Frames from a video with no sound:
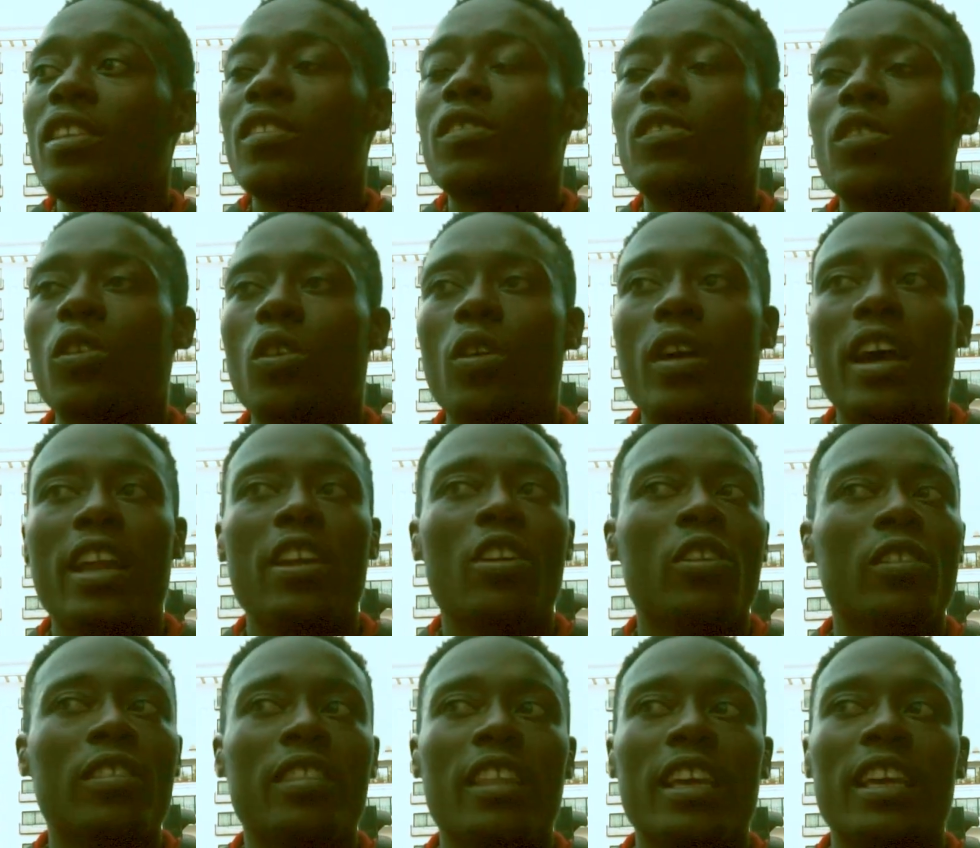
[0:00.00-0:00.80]
So I
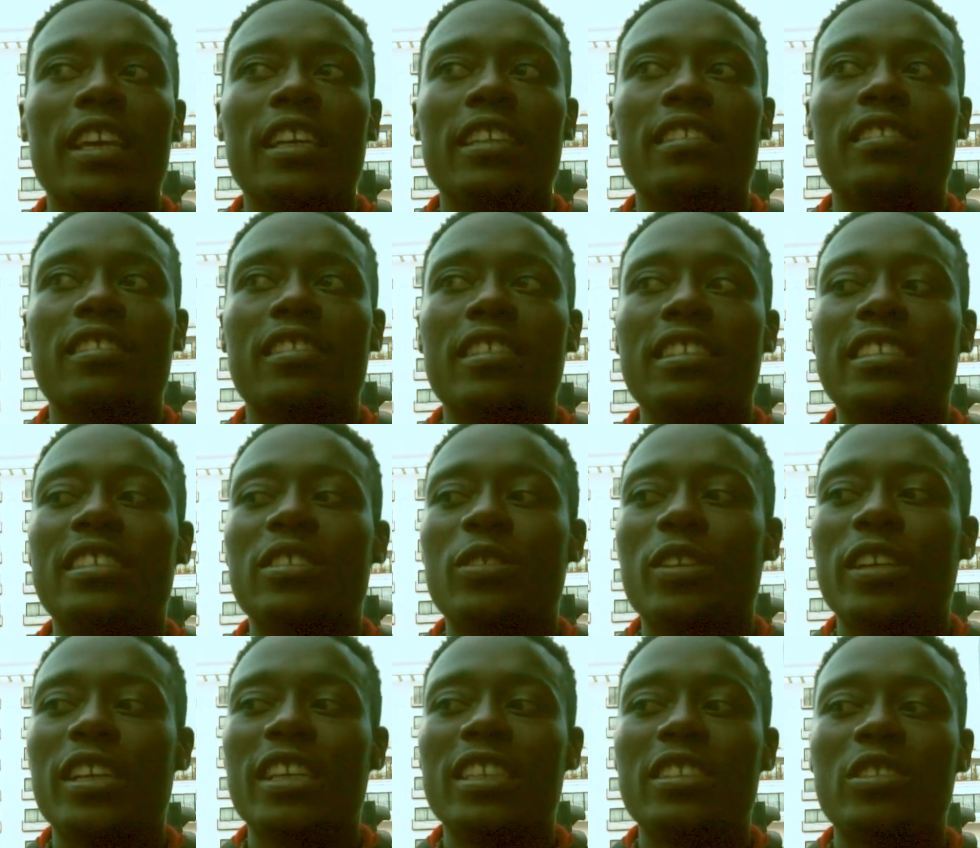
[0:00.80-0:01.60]
don't think it's, it
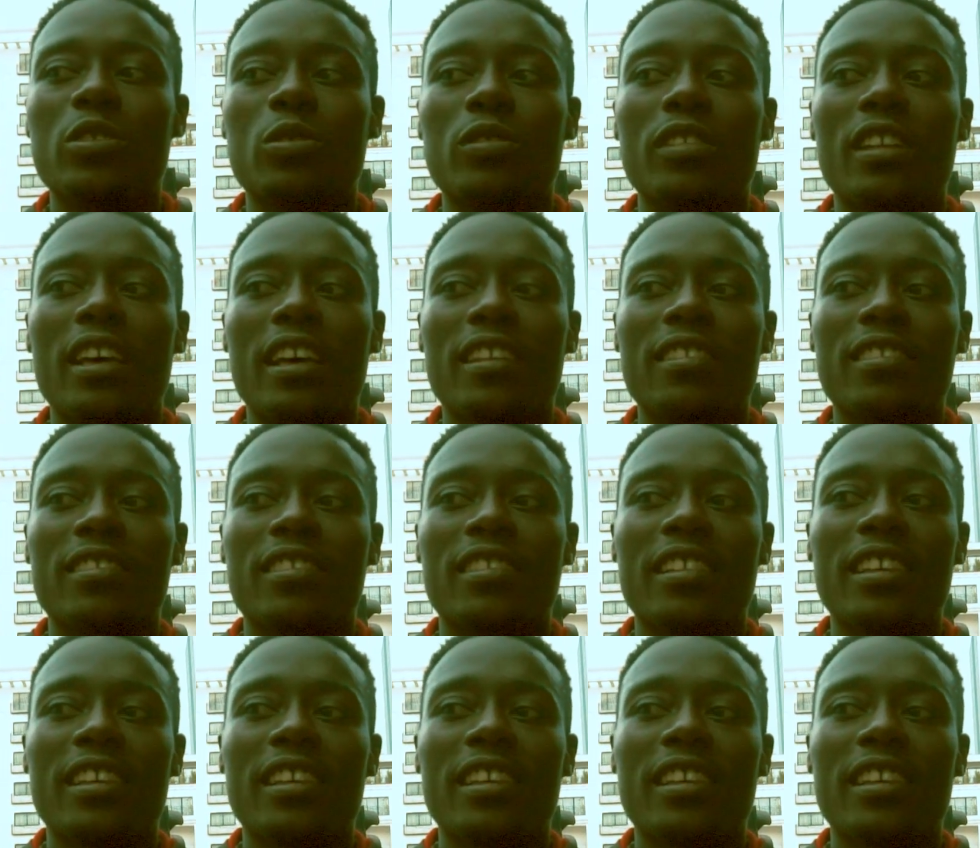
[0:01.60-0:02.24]
will reach to that